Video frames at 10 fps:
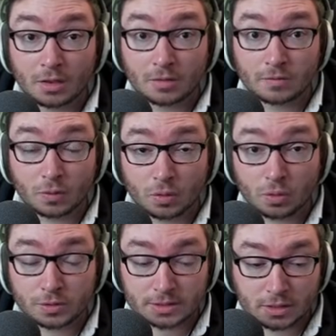
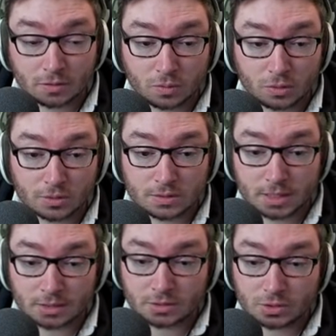four stealth wards
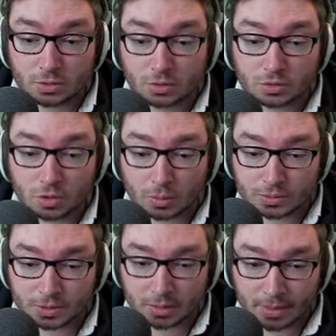and two control wards
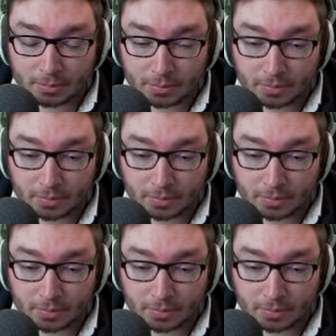on the map.